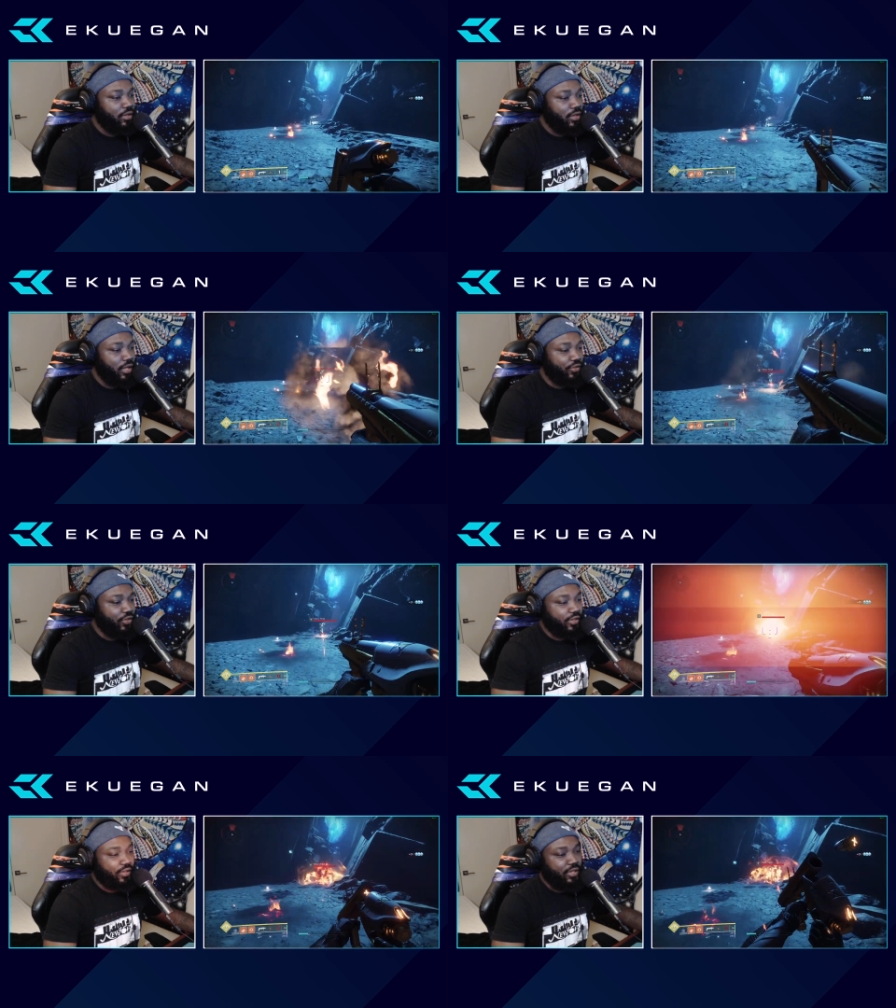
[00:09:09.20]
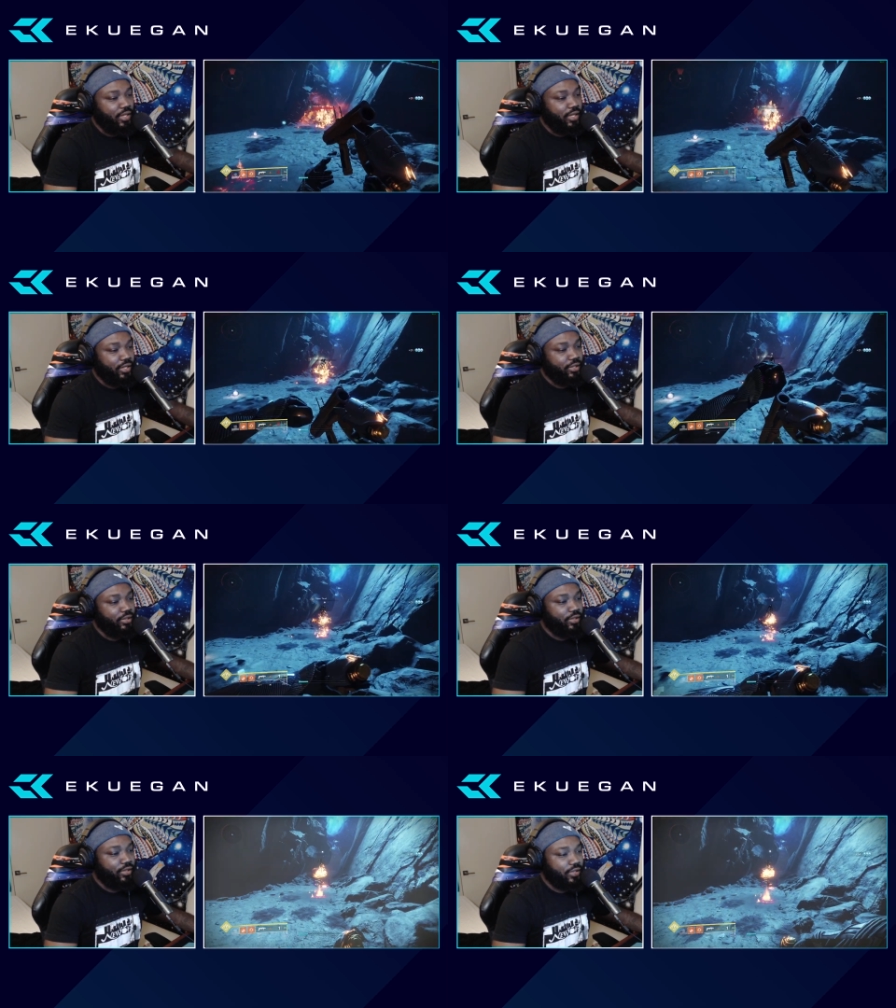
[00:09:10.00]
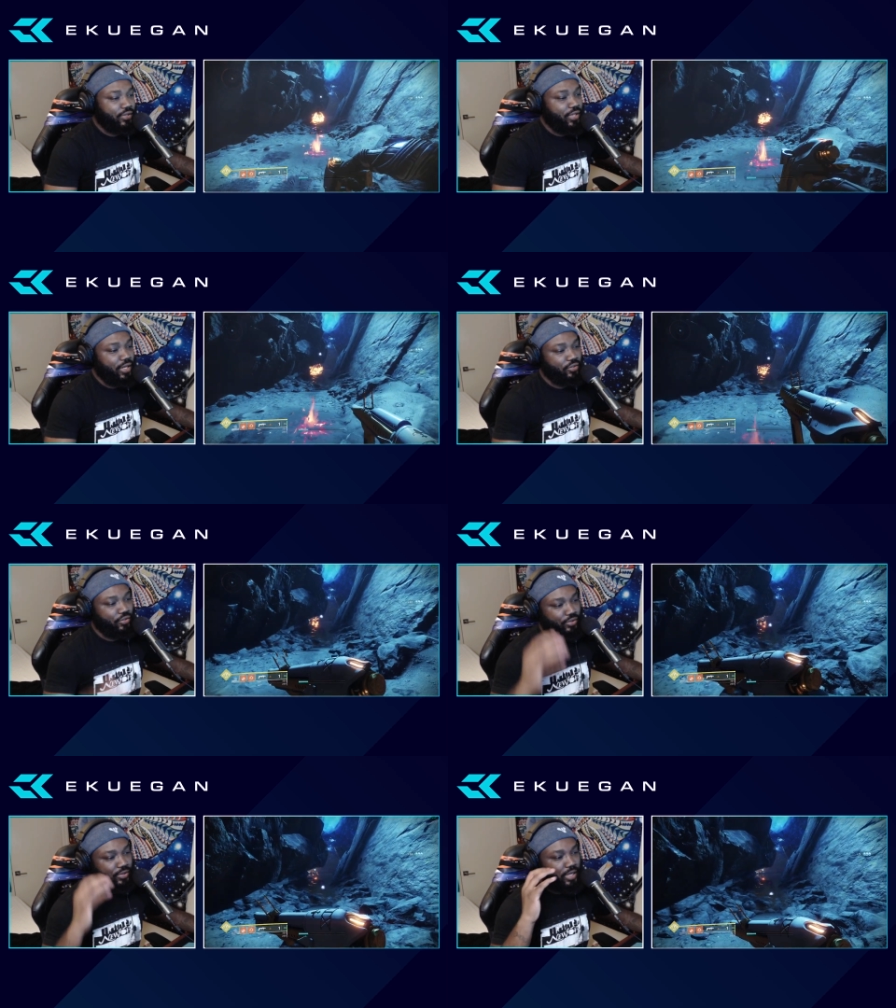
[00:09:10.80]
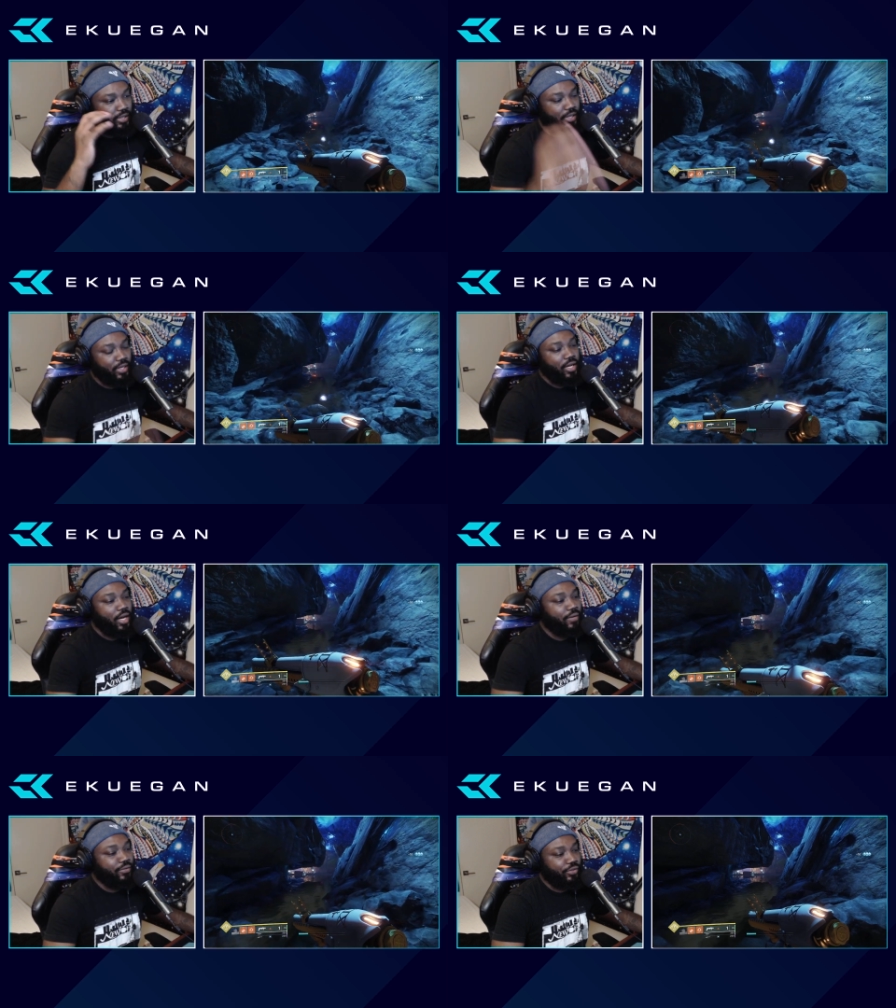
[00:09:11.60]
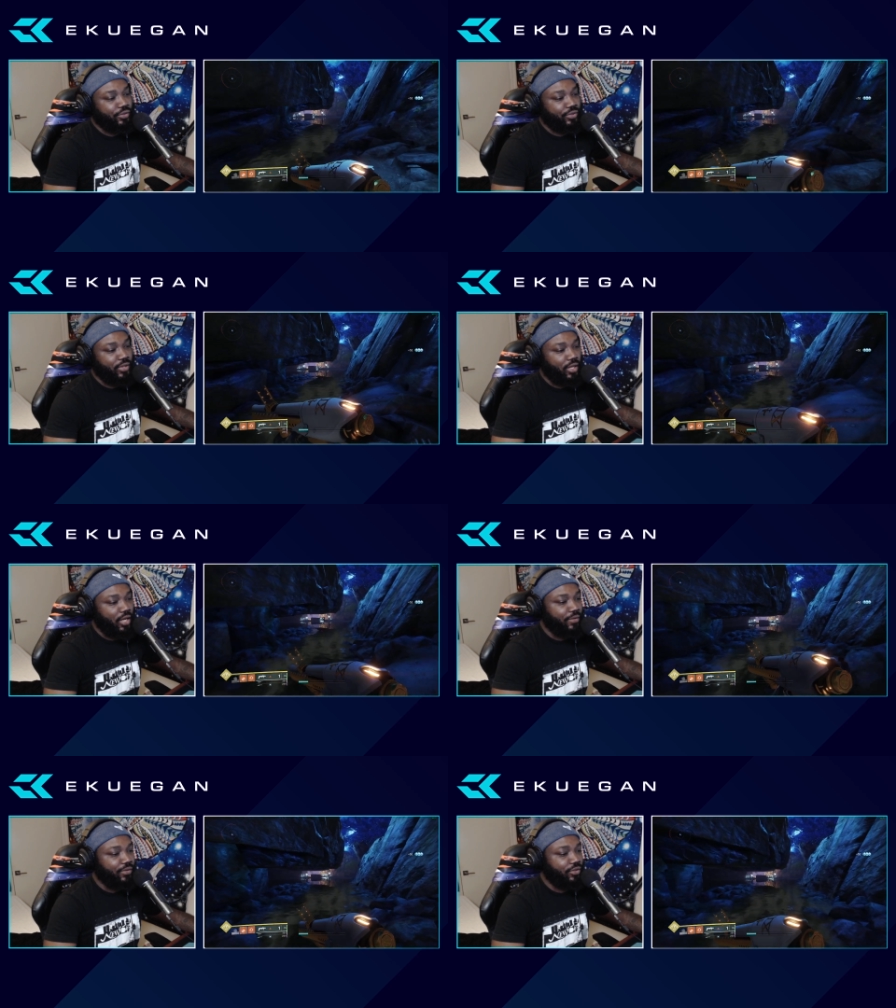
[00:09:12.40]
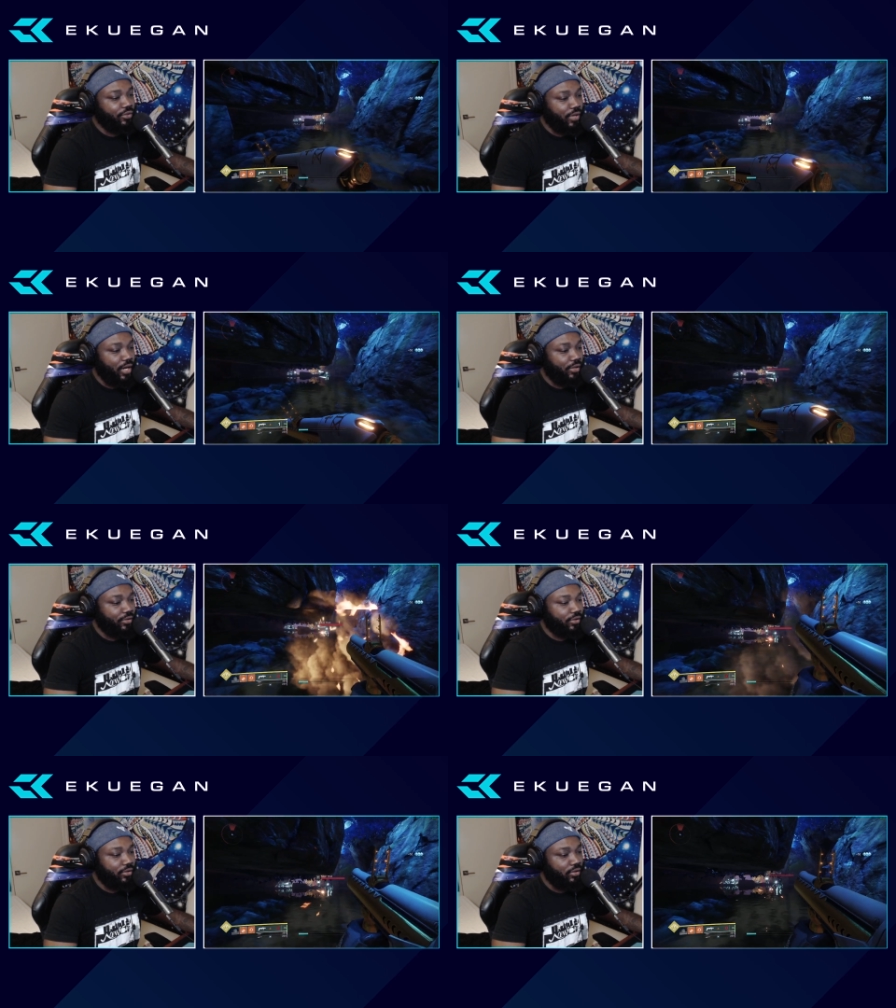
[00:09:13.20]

As you can see here, this thing just it, it covers it covers ground.